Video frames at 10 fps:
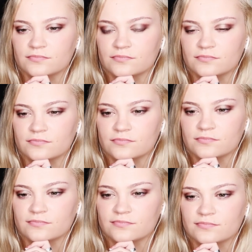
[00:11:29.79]
All right,
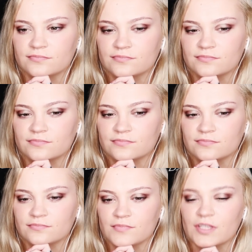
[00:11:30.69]
inmates, you're
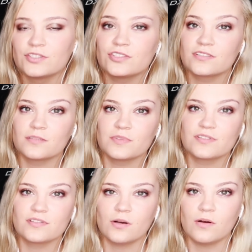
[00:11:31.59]
up. She's gonna be
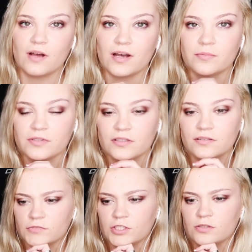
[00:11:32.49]
so happy.
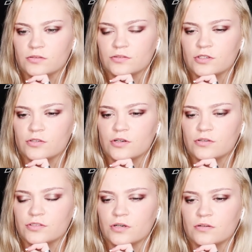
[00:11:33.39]
Oh, no,
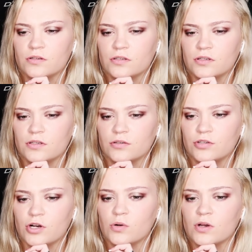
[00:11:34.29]
don't, don't, no, no, no, no.
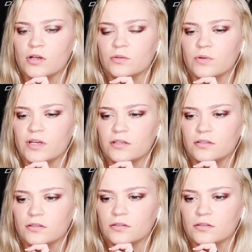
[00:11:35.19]
Go, Red.